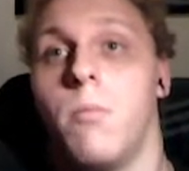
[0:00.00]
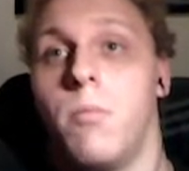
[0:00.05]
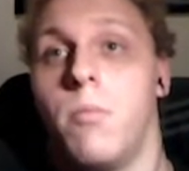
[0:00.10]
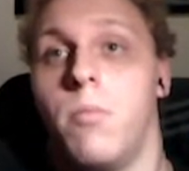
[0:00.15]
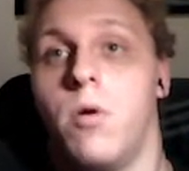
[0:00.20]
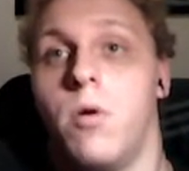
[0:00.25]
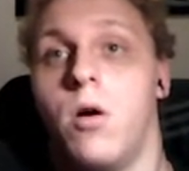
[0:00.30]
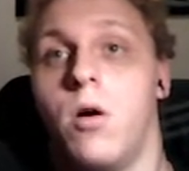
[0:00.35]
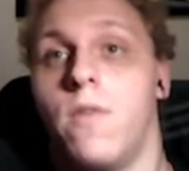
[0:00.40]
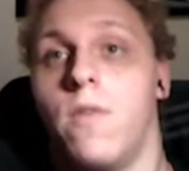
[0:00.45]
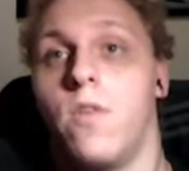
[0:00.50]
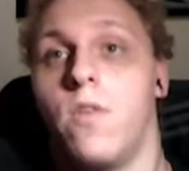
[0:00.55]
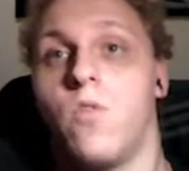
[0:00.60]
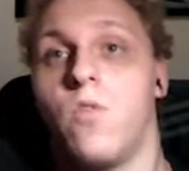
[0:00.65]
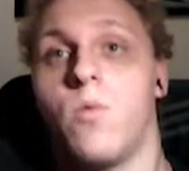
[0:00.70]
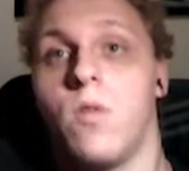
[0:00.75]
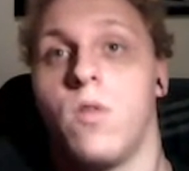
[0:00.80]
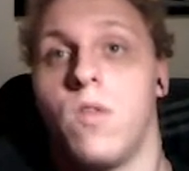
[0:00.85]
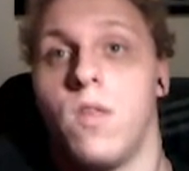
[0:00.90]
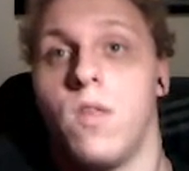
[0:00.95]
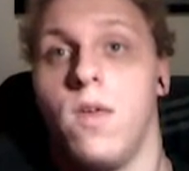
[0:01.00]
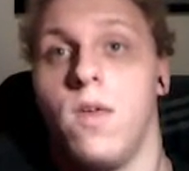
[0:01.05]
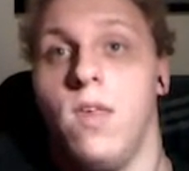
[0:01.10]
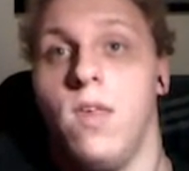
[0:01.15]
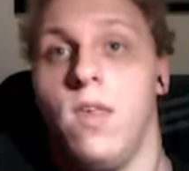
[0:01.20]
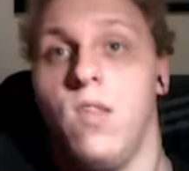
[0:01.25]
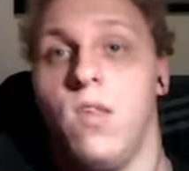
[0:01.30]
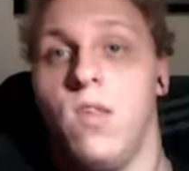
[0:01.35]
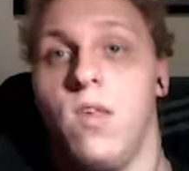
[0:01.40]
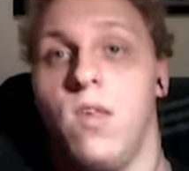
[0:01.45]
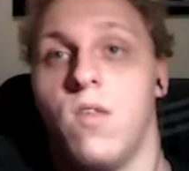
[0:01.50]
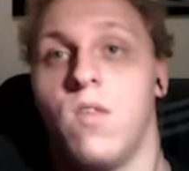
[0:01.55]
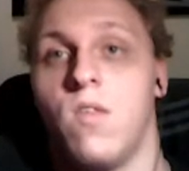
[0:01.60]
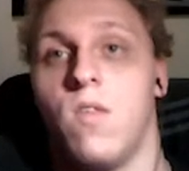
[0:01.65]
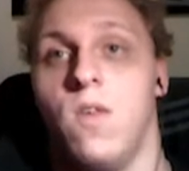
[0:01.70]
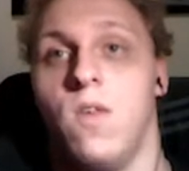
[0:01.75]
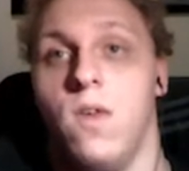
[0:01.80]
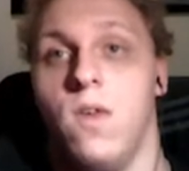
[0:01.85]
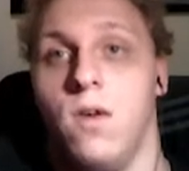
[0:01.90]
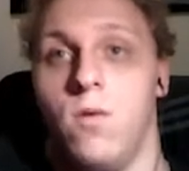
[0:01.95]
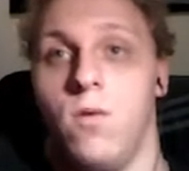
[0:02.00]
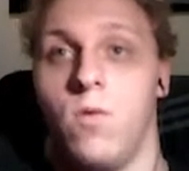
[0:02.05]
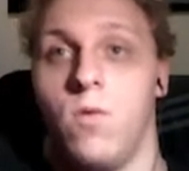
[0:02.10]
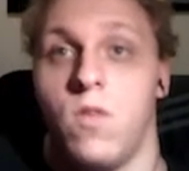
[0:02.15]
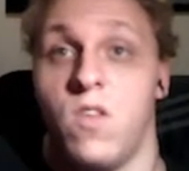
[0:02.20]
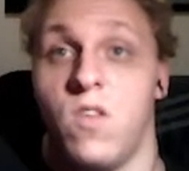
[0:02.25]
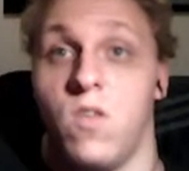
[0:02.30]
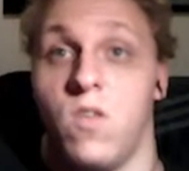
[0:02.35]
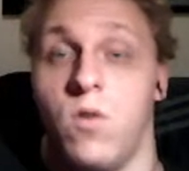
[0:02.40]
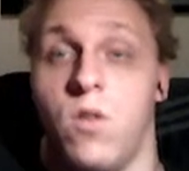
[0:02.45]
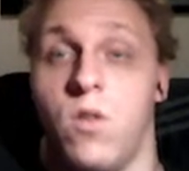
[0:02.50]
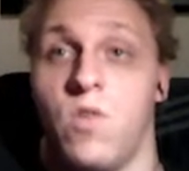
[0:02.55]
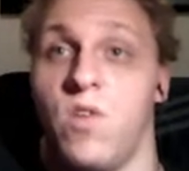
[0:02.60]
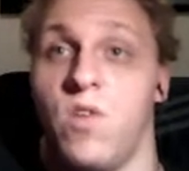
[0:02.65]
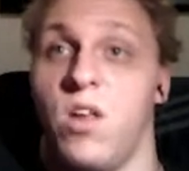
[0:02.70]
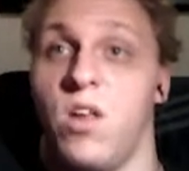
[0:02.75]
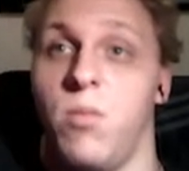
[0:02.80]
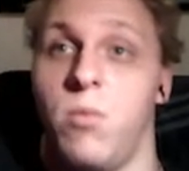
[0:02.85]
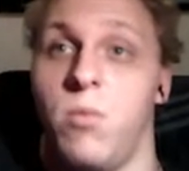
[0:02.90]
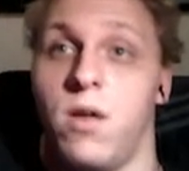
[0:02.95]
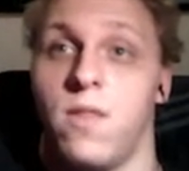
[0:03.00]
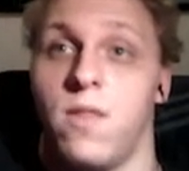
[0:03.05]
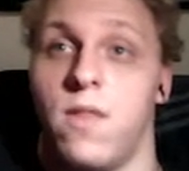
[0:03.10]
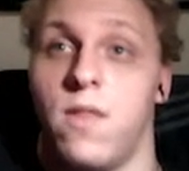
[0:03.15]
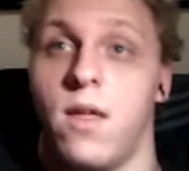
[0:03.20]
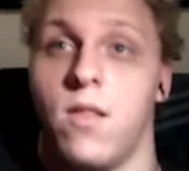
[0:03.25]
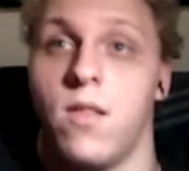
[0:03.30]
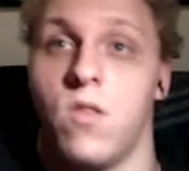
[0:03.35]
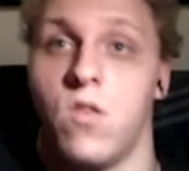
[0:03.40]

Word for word: but this one is the easiest to use, so that's why I picked that.